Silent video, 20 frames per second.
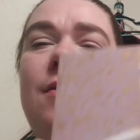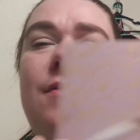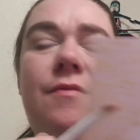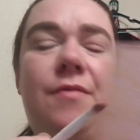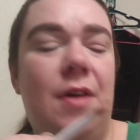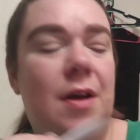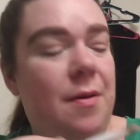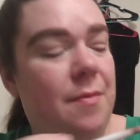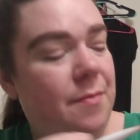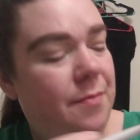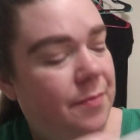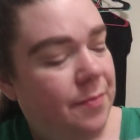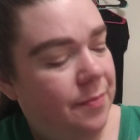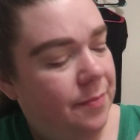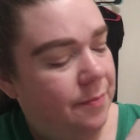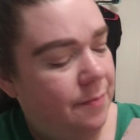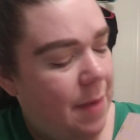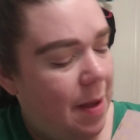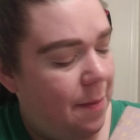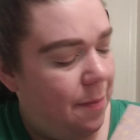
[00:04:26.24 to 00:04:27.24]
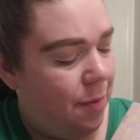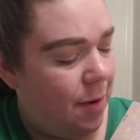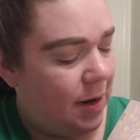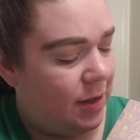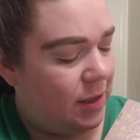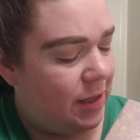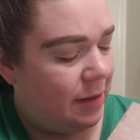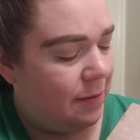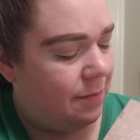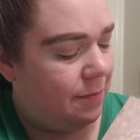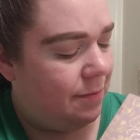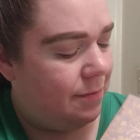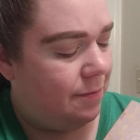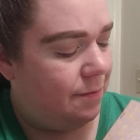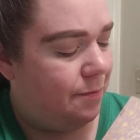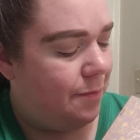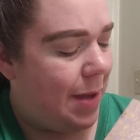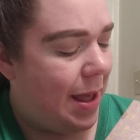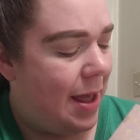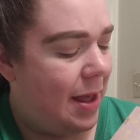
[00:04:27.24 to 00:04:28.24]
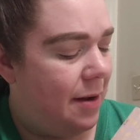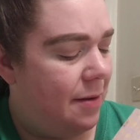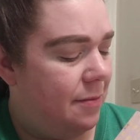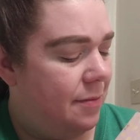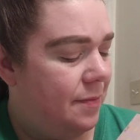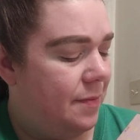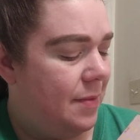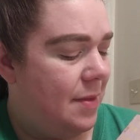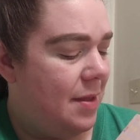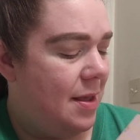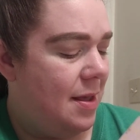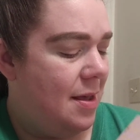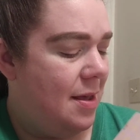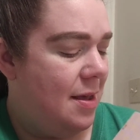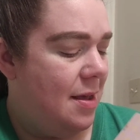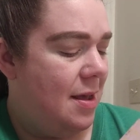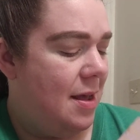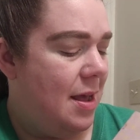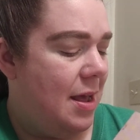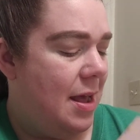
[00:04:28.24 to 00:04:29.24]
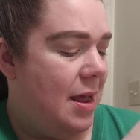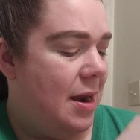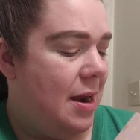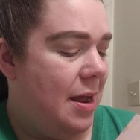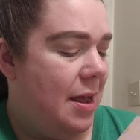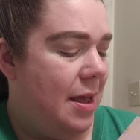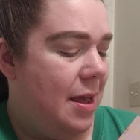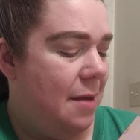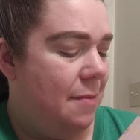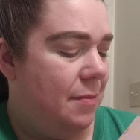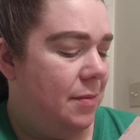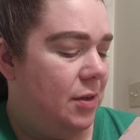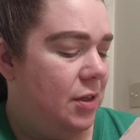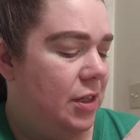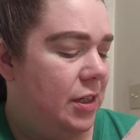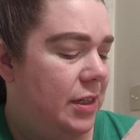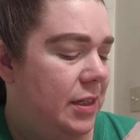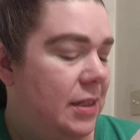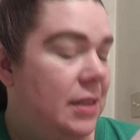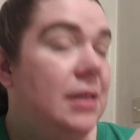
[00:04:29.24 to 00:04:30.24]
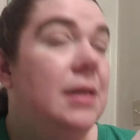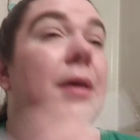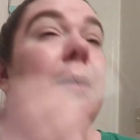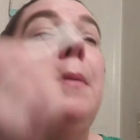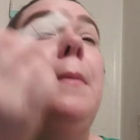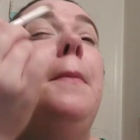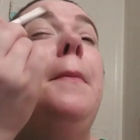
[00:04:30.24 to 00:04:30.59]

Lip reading: from my project pan, and I am just